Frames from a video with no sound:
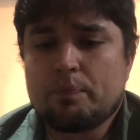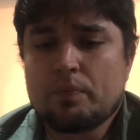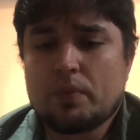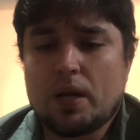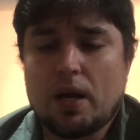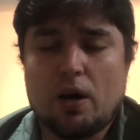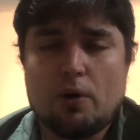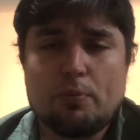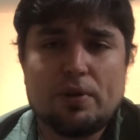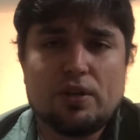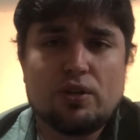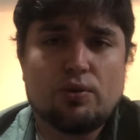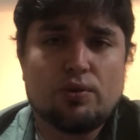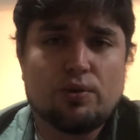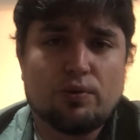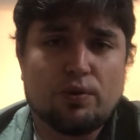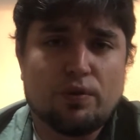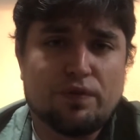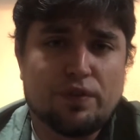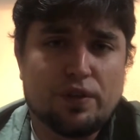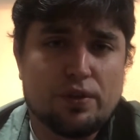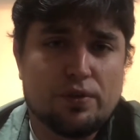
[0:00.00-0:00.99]
I'll be doing
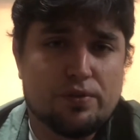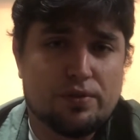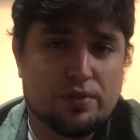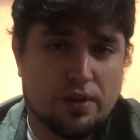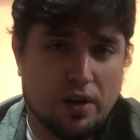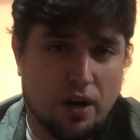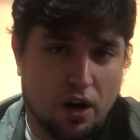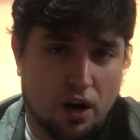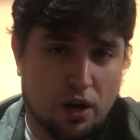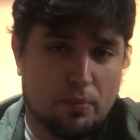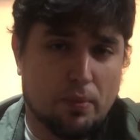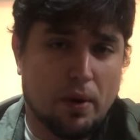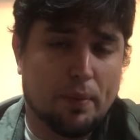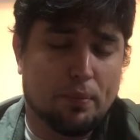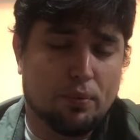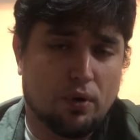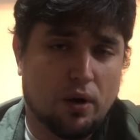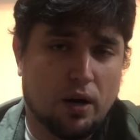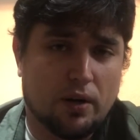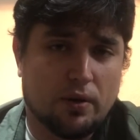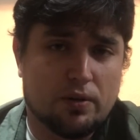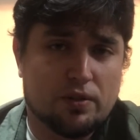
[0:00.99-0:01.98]
reviews on my
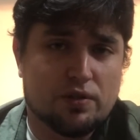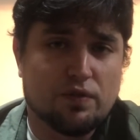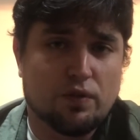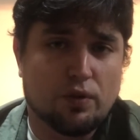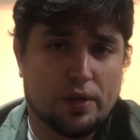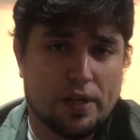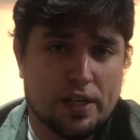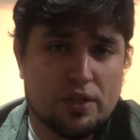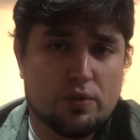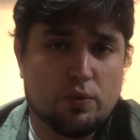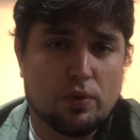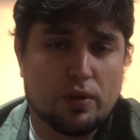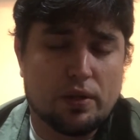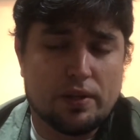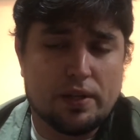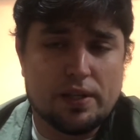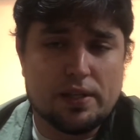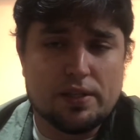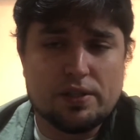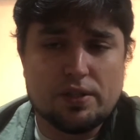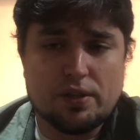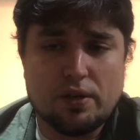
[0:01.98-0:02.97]
progress for each one of
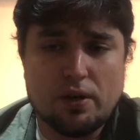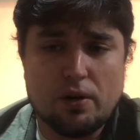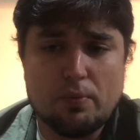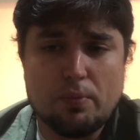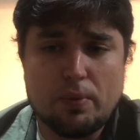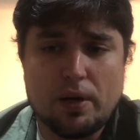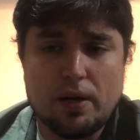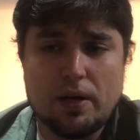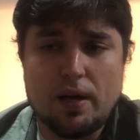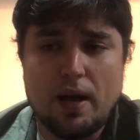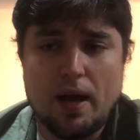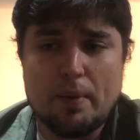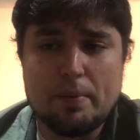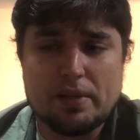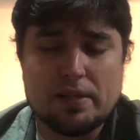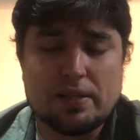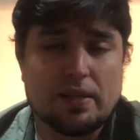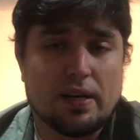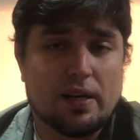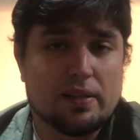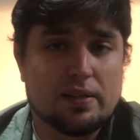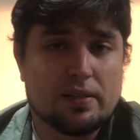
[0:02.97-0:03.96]
these, but I'm
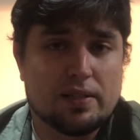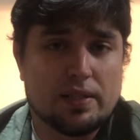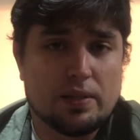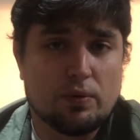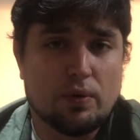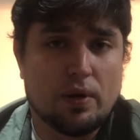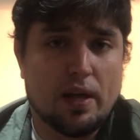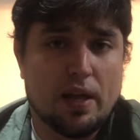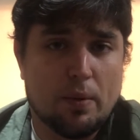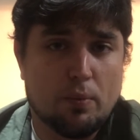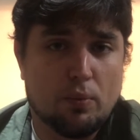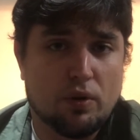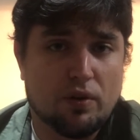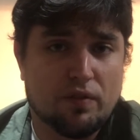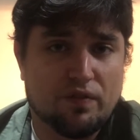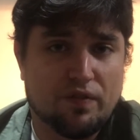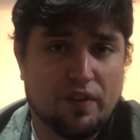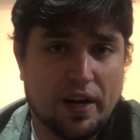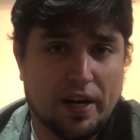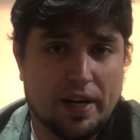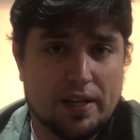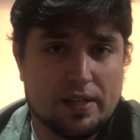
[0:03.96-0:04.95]
excited to see what M1
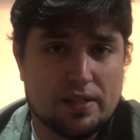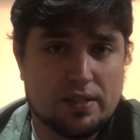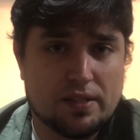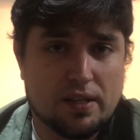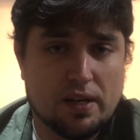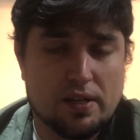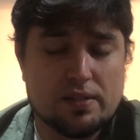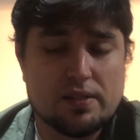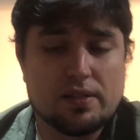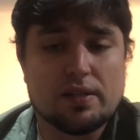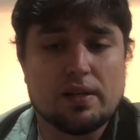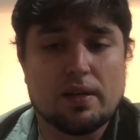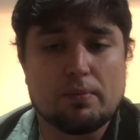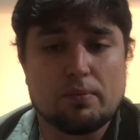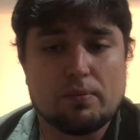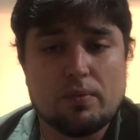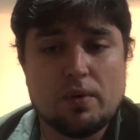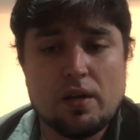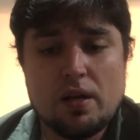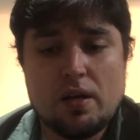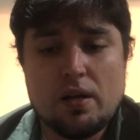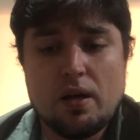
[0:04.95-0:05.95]
Finance does, and
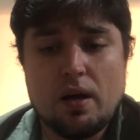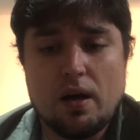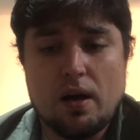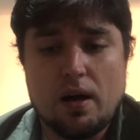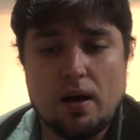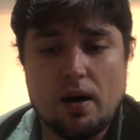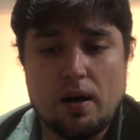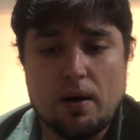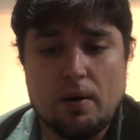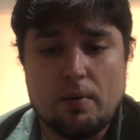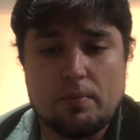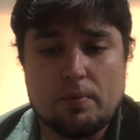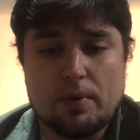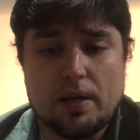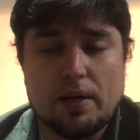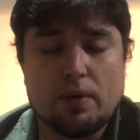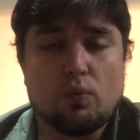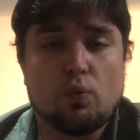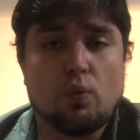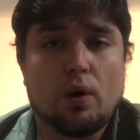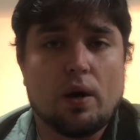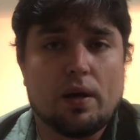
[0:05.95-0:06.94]

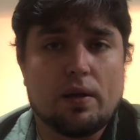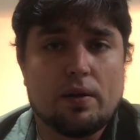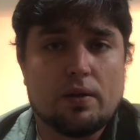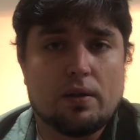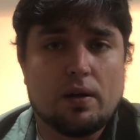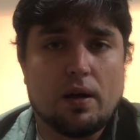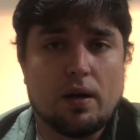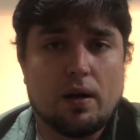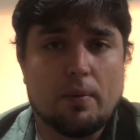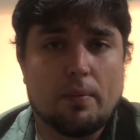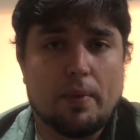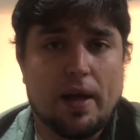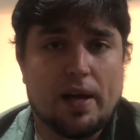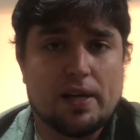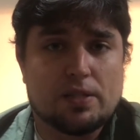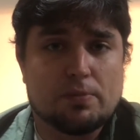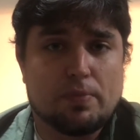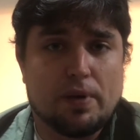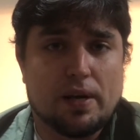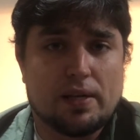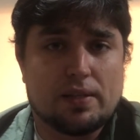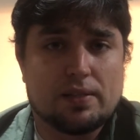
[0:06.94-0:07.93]
and what
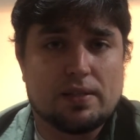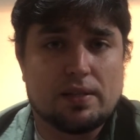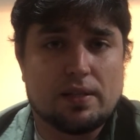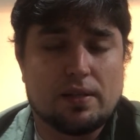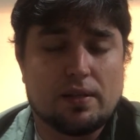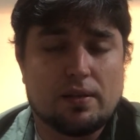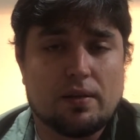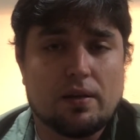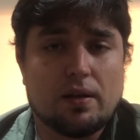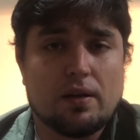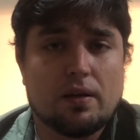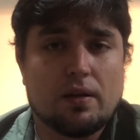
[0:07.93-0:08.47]
aspects and